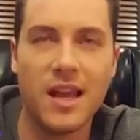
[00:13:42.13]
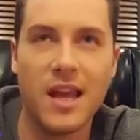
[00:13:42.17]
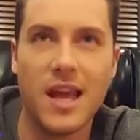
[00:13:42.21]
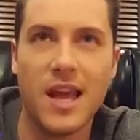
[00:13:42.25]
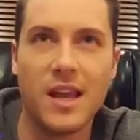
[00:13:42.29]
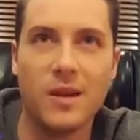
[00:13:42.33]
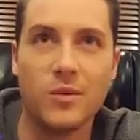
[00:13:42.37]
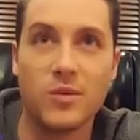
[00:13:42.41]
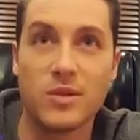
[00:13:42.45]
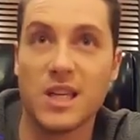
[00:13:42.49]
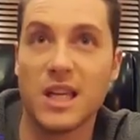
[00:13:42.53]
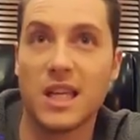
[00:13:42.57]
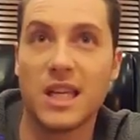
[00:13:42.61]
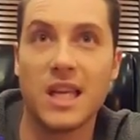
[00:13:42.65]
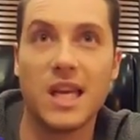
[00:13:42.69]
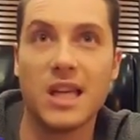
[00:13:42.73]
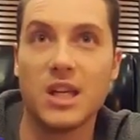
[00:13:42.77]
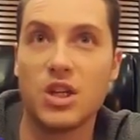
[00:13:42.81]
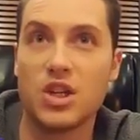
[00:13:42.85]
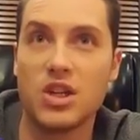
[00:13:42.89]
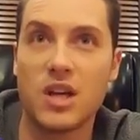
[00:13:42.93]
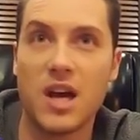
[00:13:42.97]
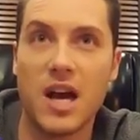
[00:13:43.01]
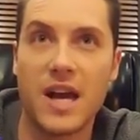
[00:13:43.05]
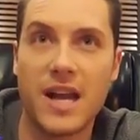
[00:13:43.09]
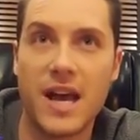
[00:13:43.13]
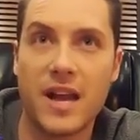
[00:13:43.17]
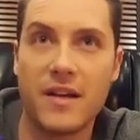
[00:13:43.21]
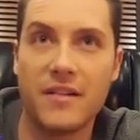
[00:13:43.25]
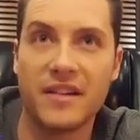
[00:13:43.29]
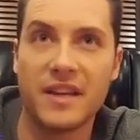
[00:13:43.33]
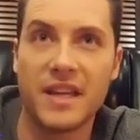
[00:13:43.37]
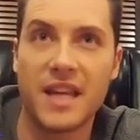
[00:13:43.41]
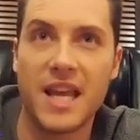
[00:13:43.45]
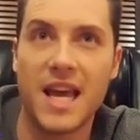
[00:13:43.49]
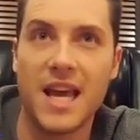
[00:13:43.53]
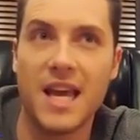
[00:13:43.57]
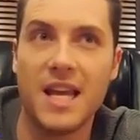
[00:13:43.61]
and it was like getting shot out of
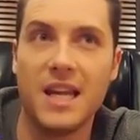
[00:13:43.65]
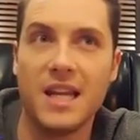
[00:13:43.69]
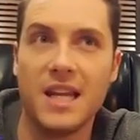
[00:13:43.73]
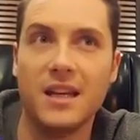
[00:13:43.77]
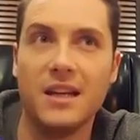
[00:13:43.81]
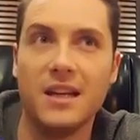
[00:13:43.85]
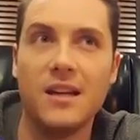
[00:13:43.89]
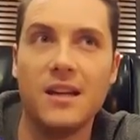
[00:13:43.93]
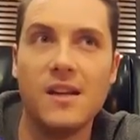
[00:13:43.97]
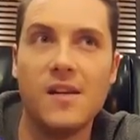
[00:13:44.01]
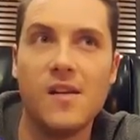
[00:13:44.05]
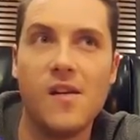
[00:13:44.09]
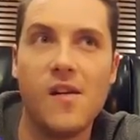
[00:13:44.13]
a cannon,